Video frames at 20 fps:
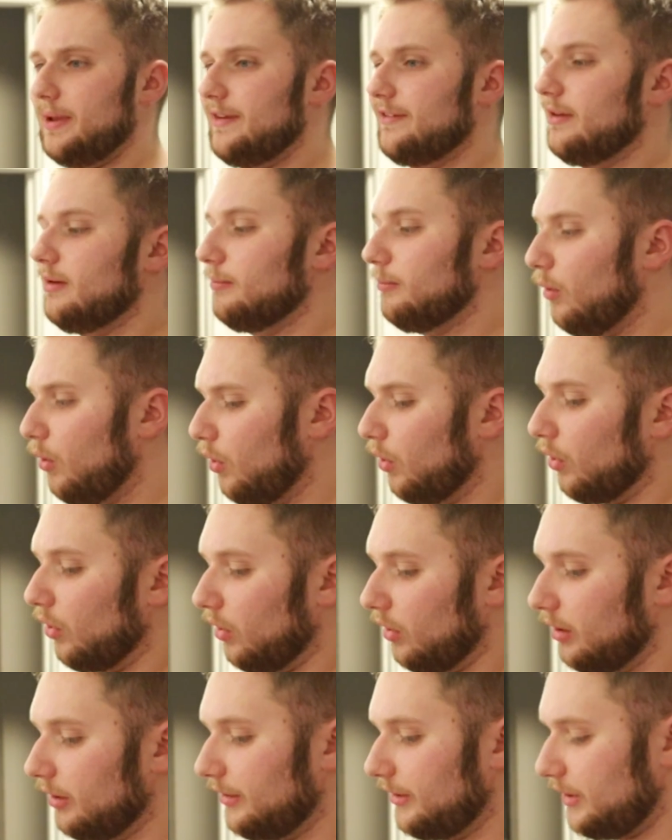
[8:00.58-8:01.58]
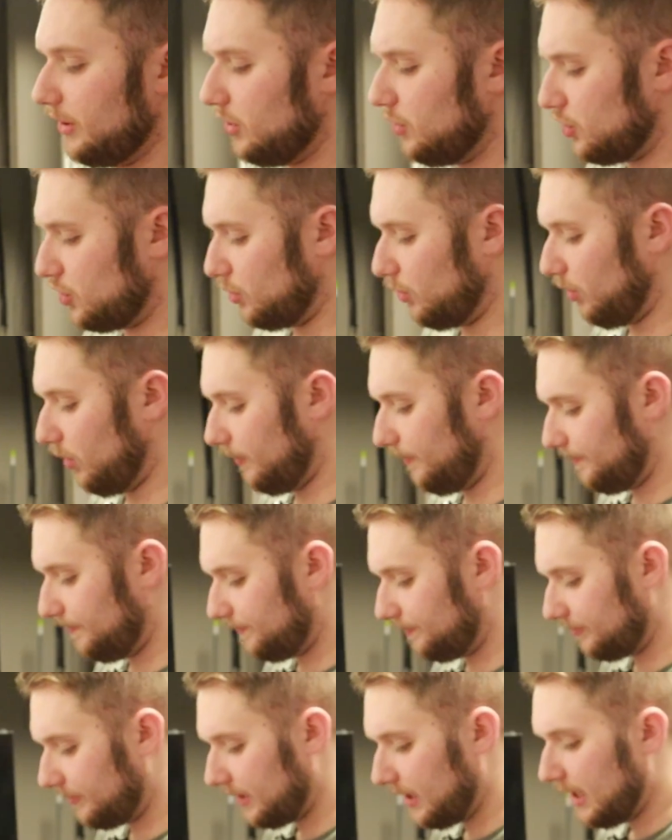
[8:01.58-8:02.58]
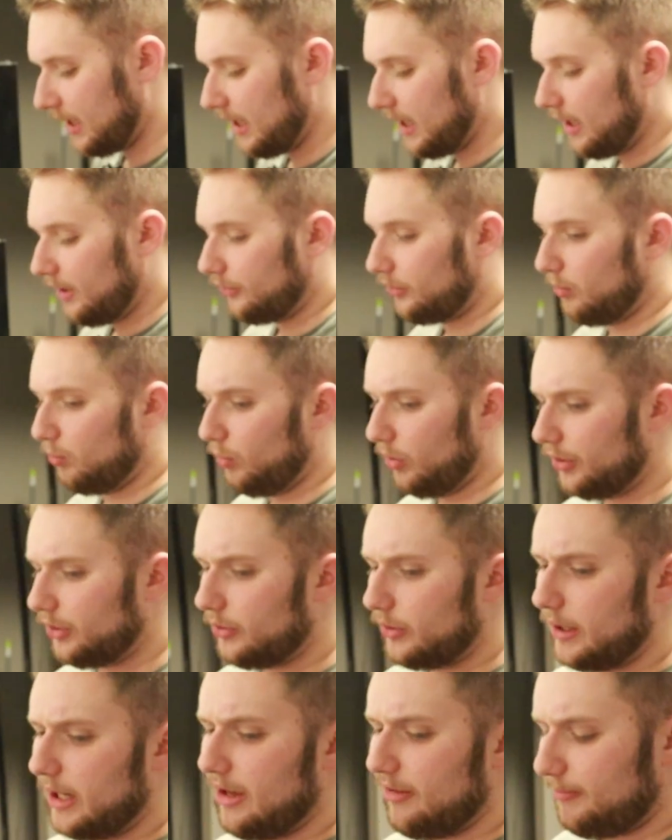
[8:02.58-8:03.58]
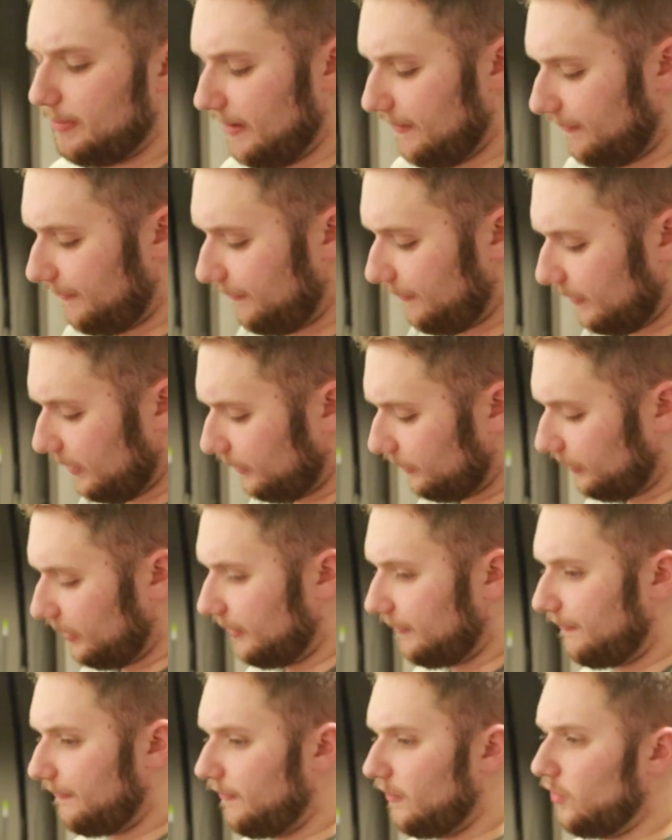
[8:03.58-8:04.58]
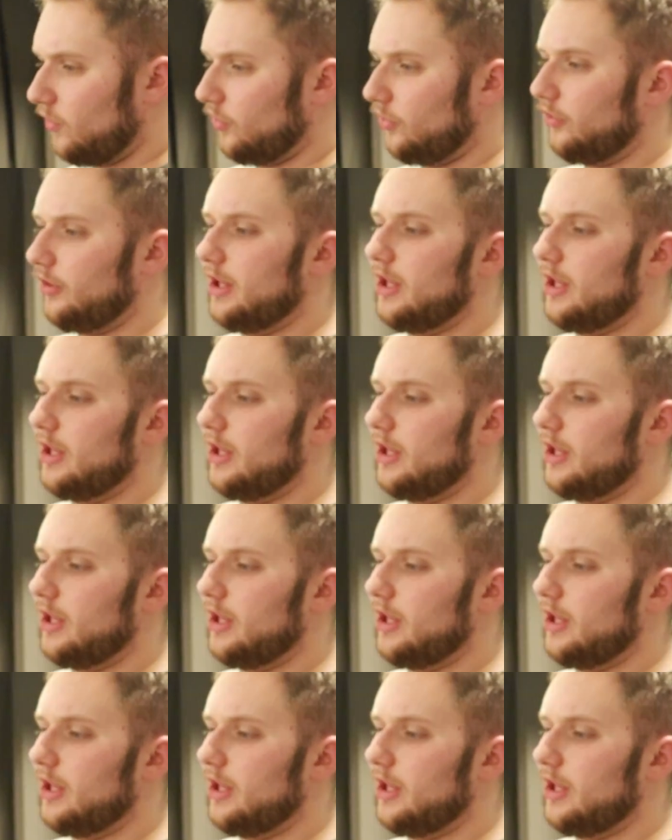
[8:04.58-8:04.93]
even more than usual. So I'm wondering if by freezing it first,